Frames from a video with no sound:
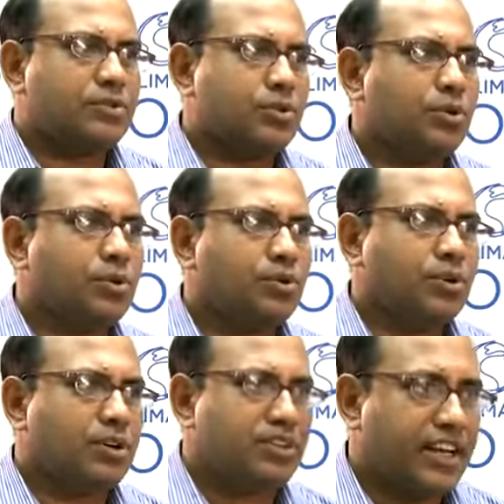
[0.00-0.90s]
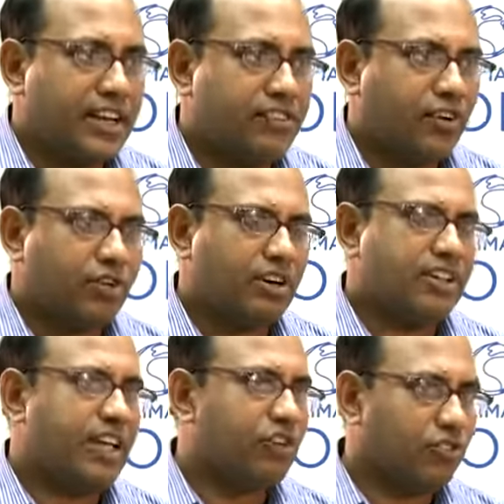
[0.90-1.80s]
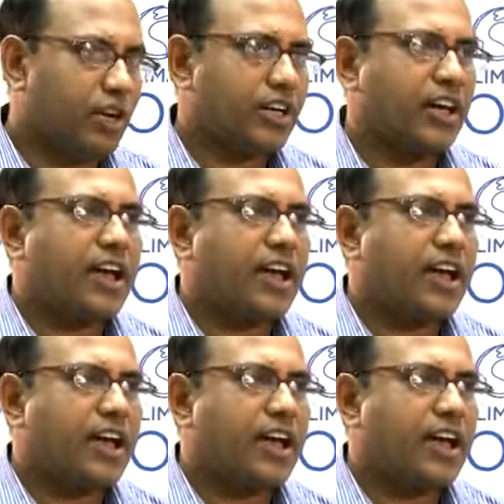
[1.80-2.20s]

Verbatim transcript: to carry forward their work